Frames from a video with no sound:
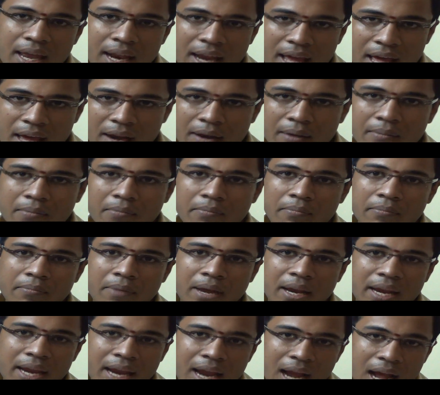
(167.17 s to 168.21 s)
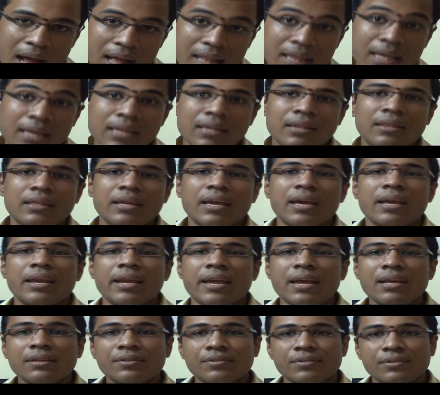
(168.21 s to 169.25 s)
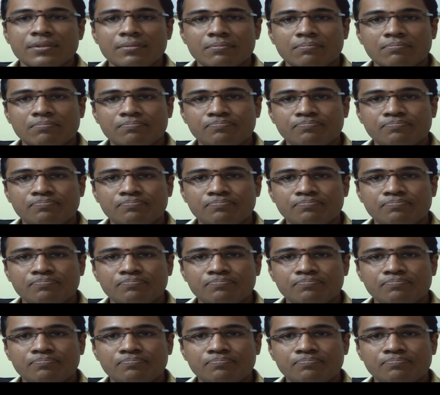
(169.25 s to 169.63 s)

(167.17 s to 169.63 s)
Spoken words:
there are many other theories